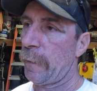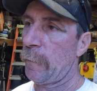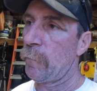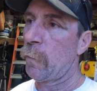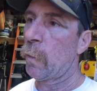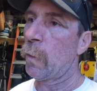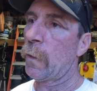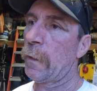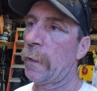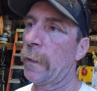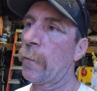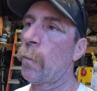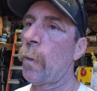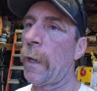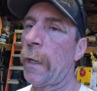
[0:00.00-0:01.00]
more
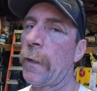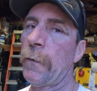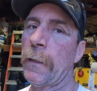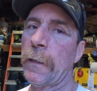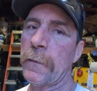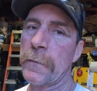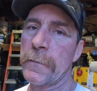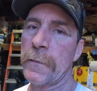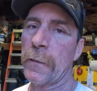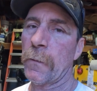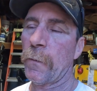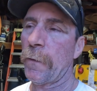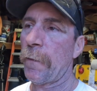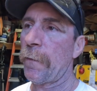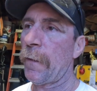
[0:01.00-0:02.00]
like wiring to deal
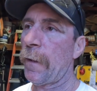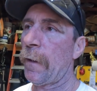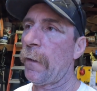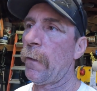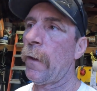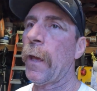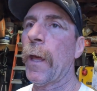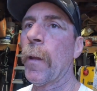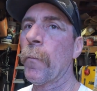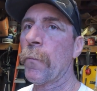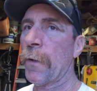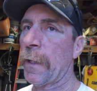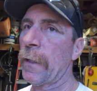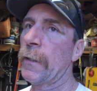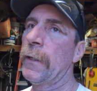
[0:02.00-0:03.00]
with there and
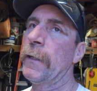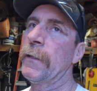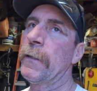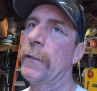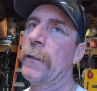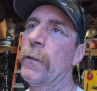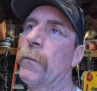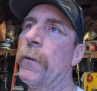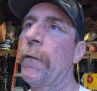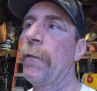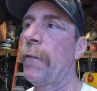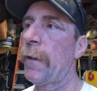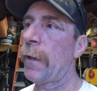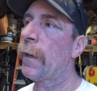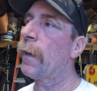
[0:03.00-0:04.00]
brake line to deal with
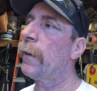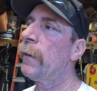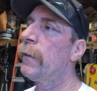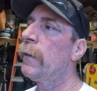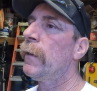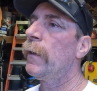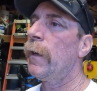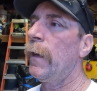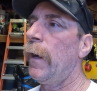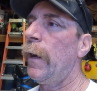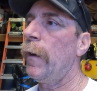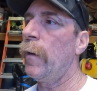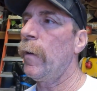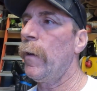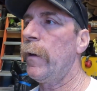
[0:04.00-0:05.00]
there,
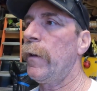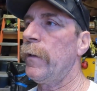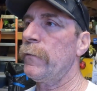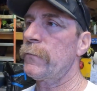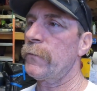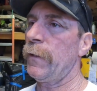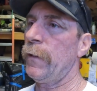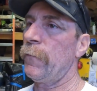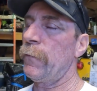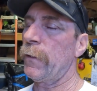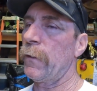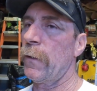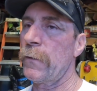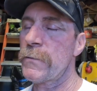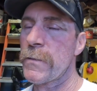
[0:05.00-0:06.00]
as in
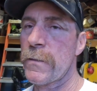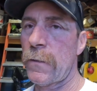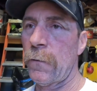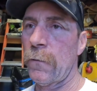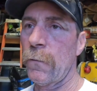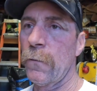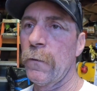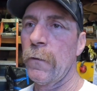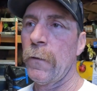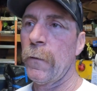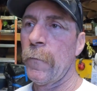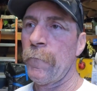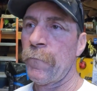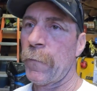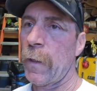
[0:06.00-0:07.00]
regards to
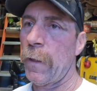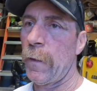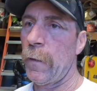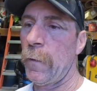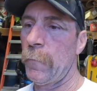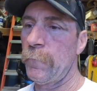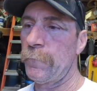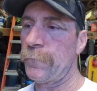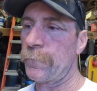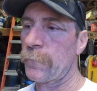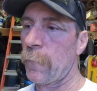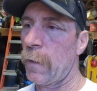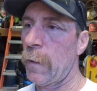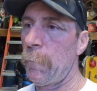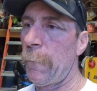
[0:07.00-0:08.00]

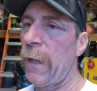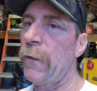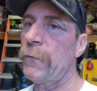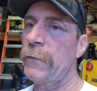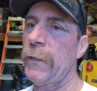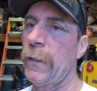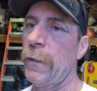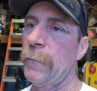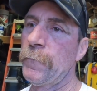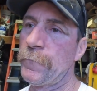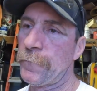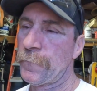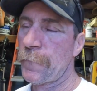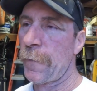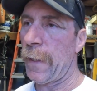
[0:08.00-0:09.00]
mounting
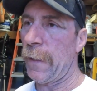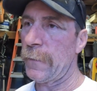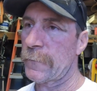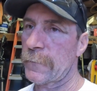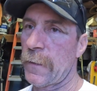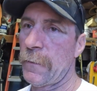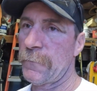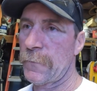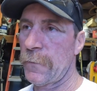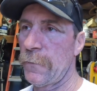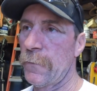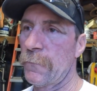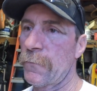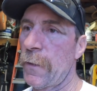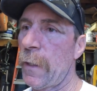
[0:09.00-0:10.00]
that stuff to
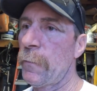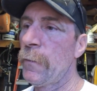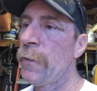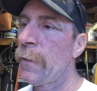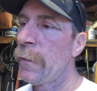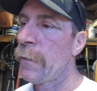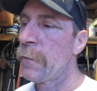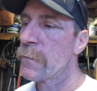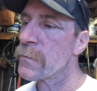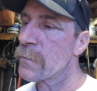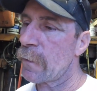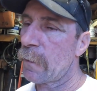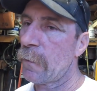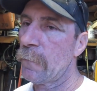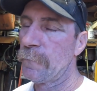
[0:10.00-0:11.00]
the frame.
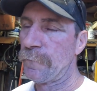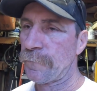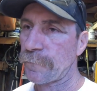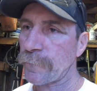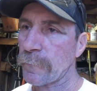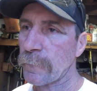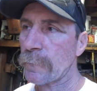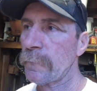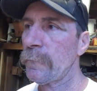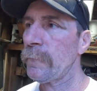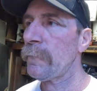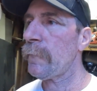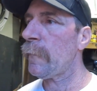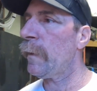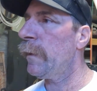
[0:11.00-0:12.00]
So
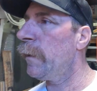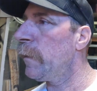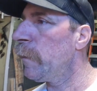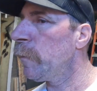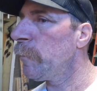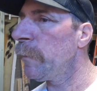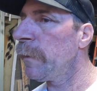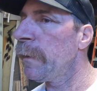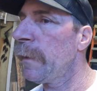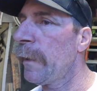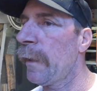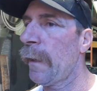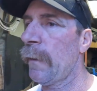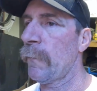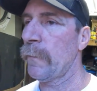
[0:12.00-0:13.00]

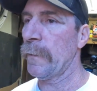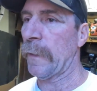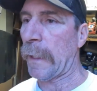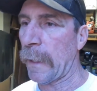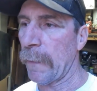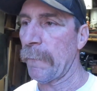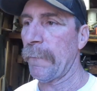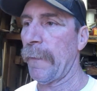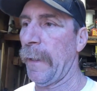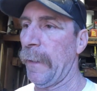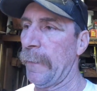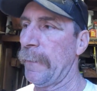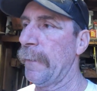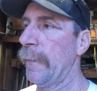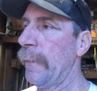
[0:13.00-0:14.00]
I will get
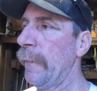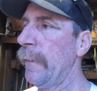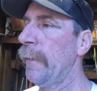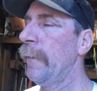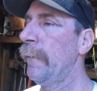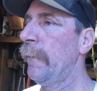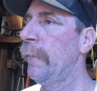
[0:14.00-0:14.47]
that done.